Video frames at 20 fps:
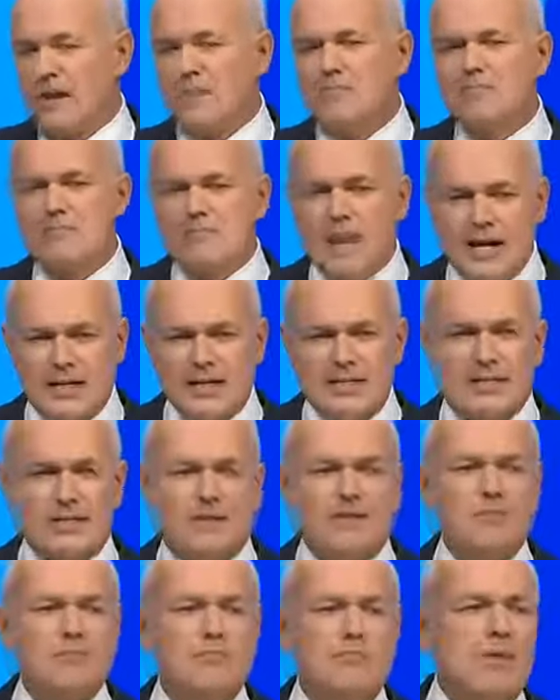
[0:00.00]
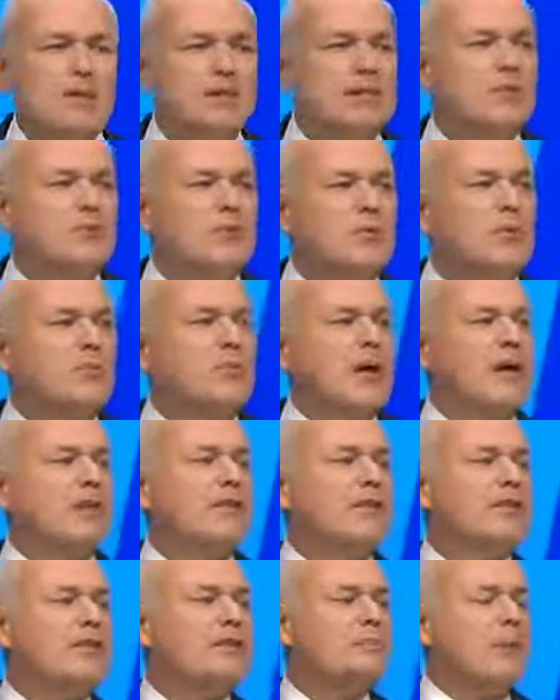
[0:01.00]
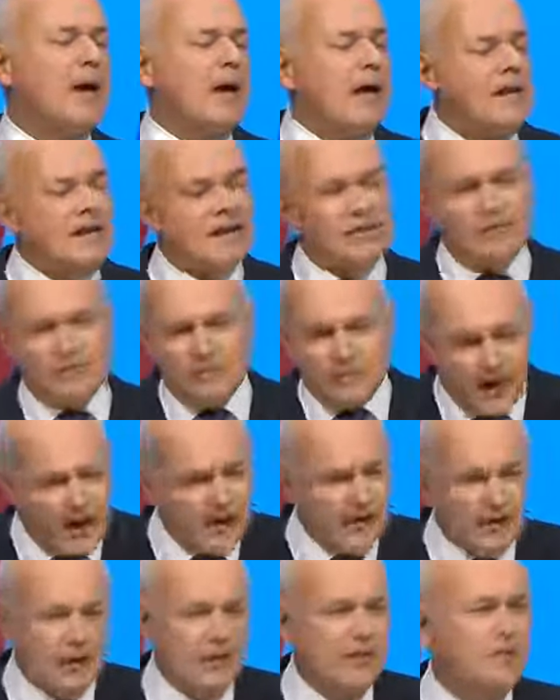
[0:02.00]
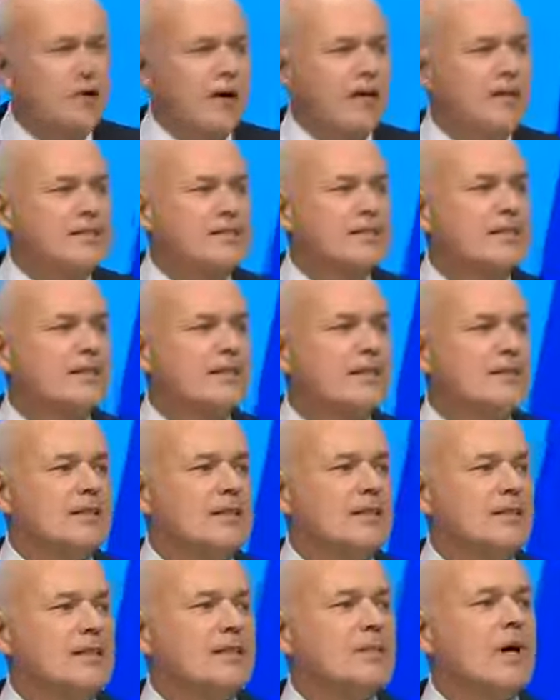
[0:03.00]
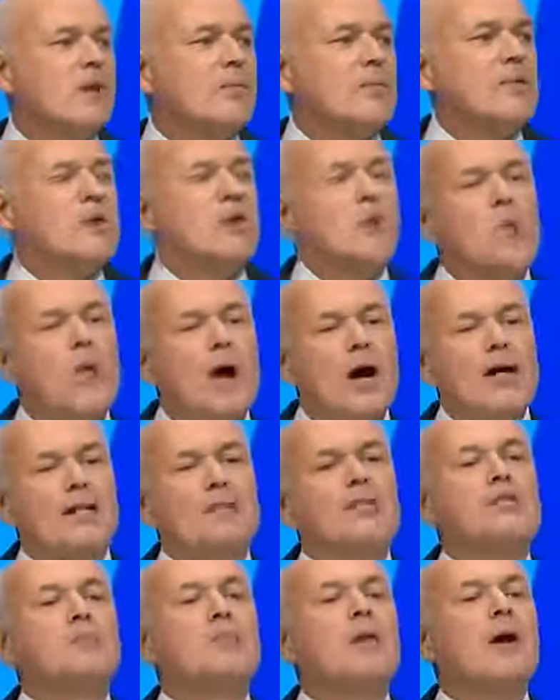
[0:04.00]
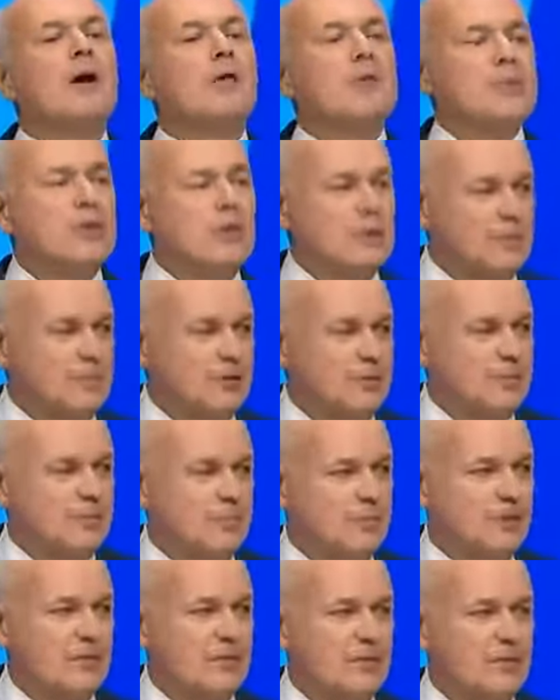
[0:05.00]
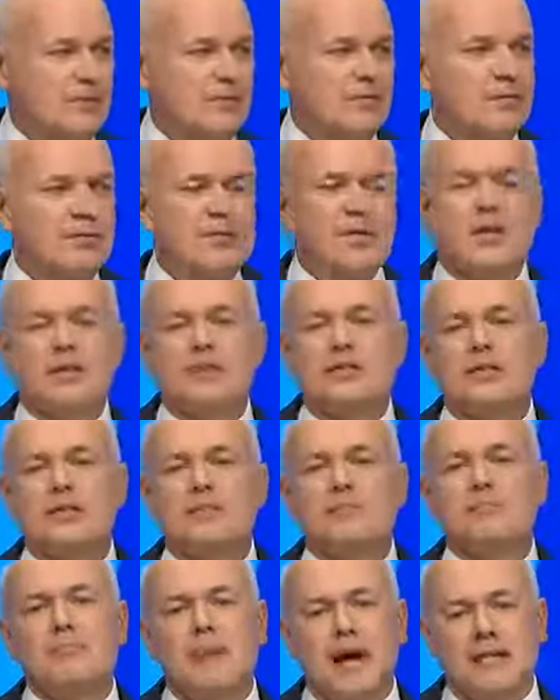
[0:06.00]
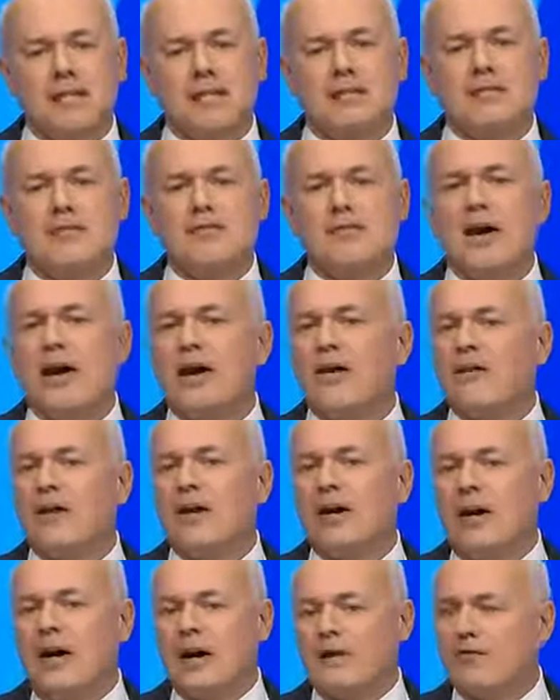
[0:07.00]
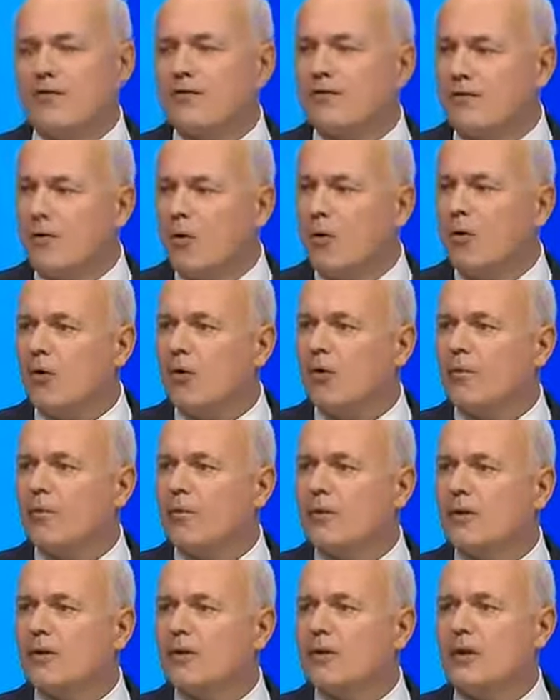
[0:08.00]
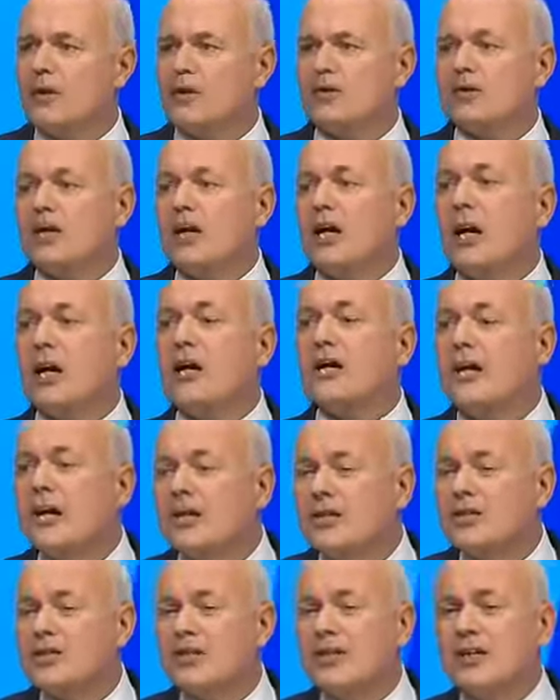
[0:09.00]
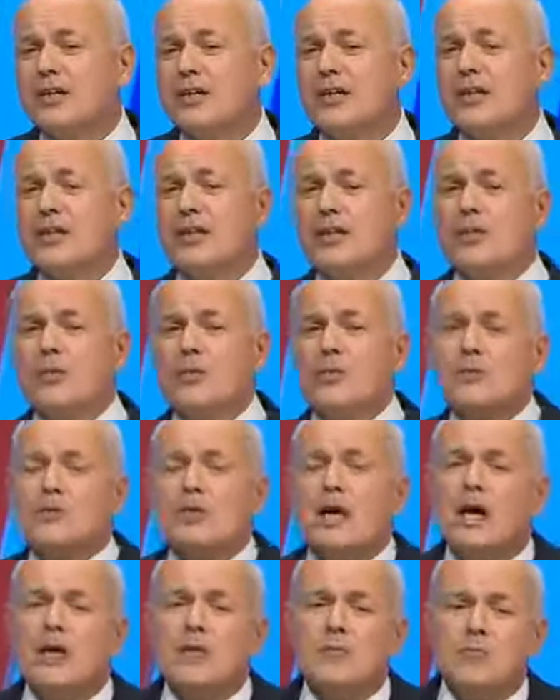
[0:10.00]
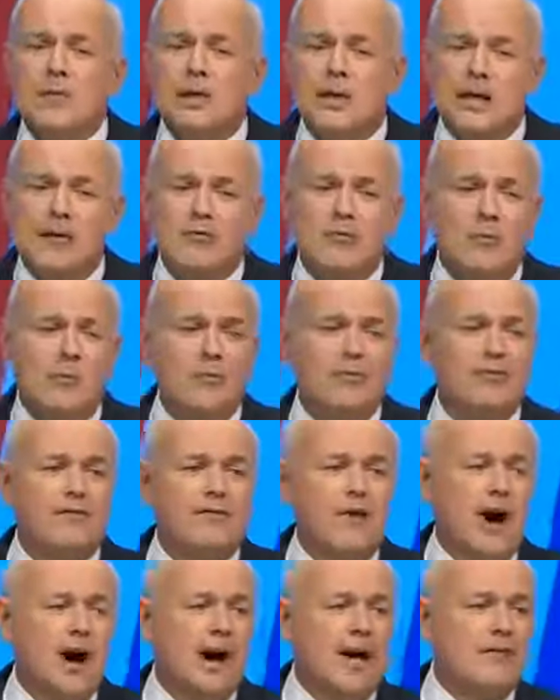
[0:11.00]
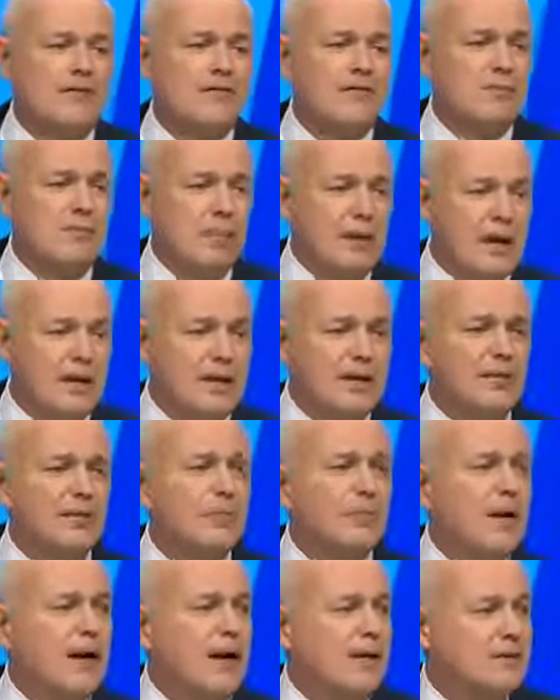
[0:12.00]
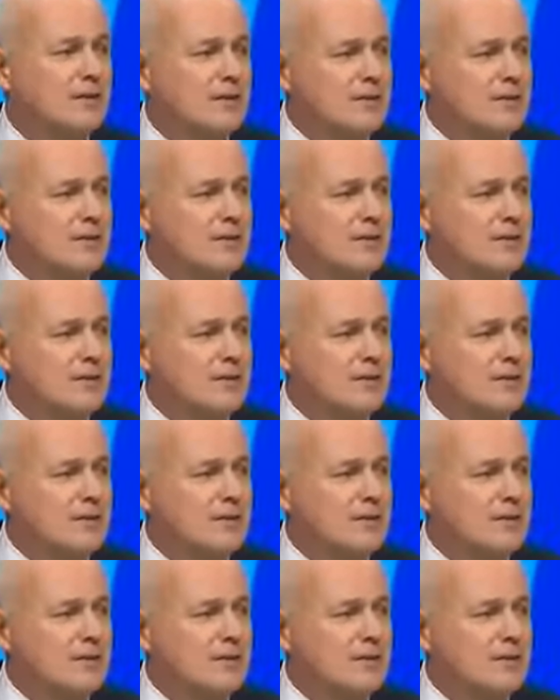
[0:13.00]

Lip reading: a mess of multiple benefits paid at varying rates, is open to widespread abuse. The result is massive error and fraud, costing our country an almost unbelievable £5 billion,